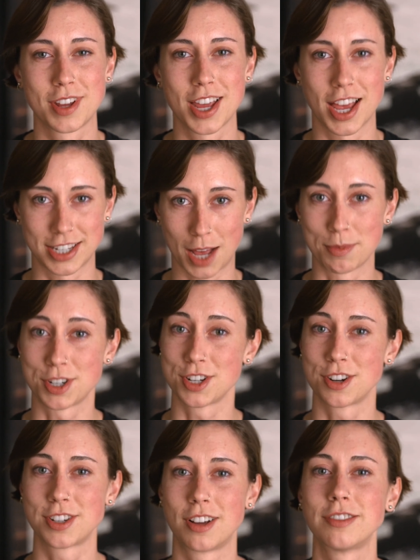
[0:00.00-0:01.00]
establishing
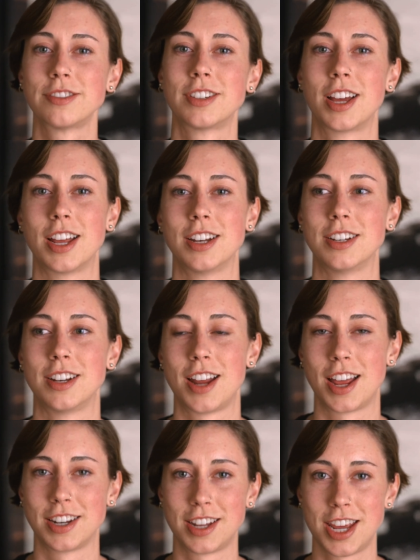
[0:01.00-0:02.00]
yourself and,
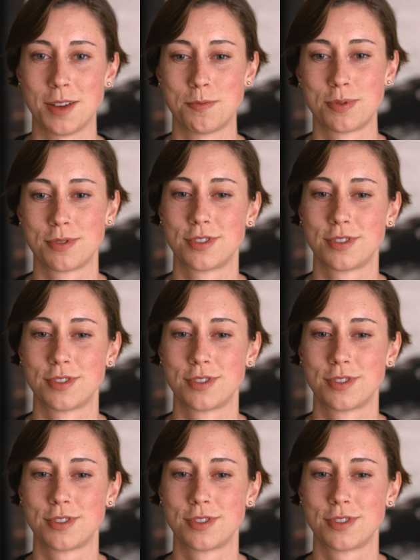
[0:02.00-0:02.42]
and keep